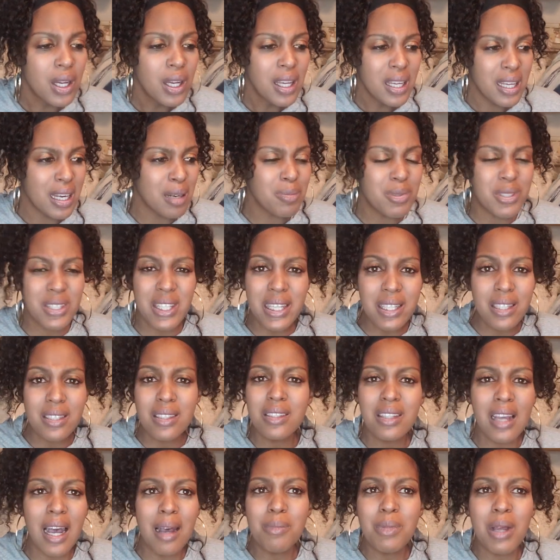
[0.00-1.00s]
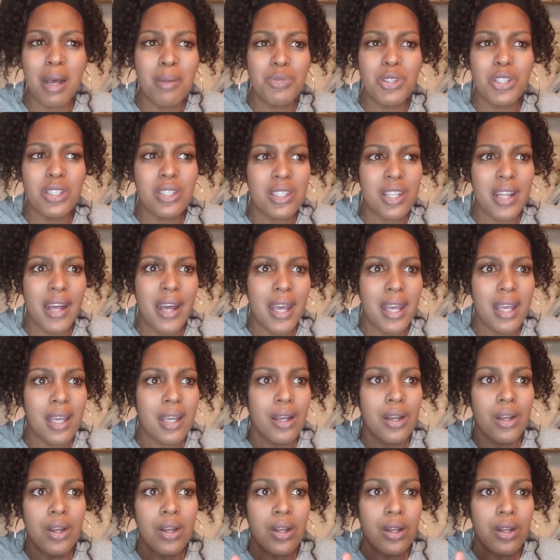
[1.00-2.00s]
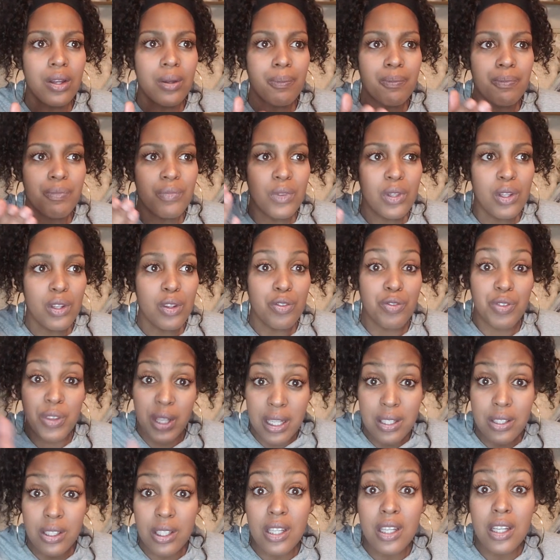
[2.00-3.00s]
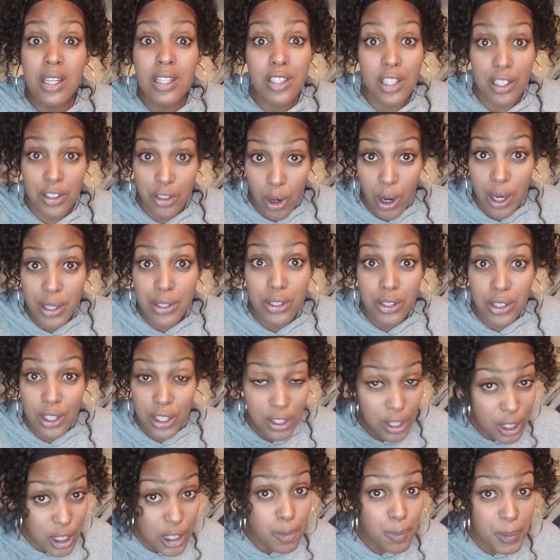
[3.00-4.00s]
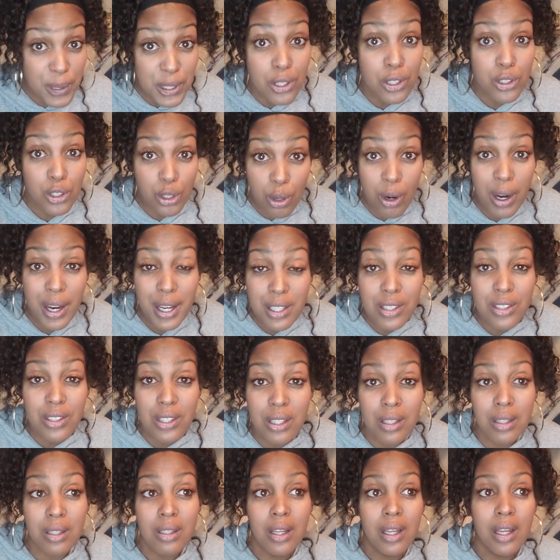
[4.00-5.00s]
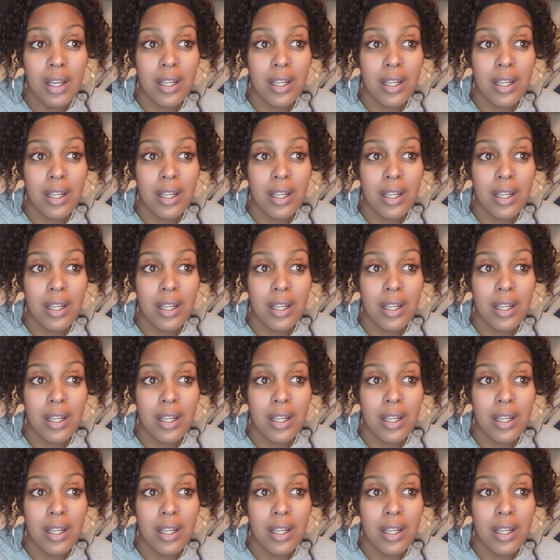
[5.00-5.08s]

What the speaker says: And I'm sick of, I'm just like, this is a narcissist. This bitch is crazy.